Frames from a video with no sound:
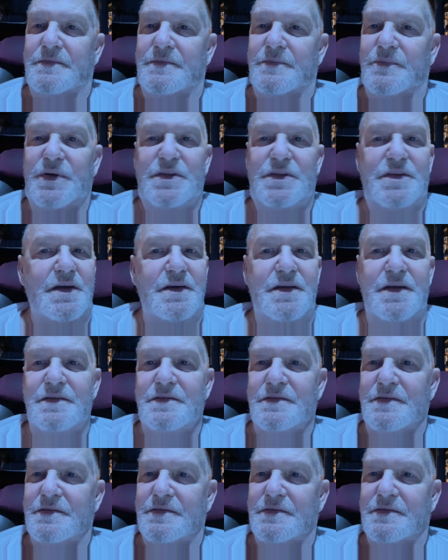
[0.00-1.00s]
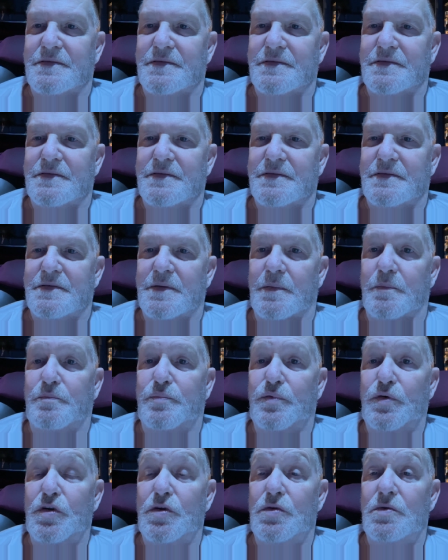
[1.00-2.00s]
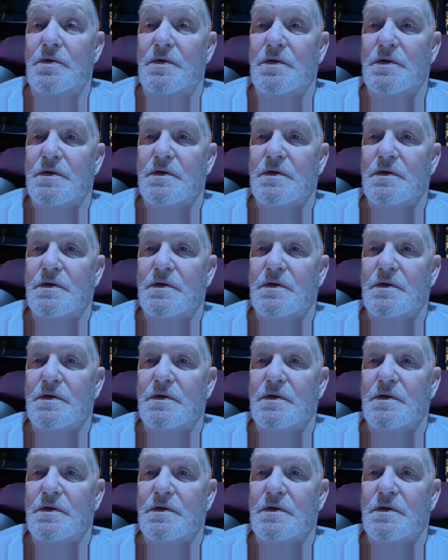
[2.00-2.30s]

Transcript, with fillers: But they didn't. Brute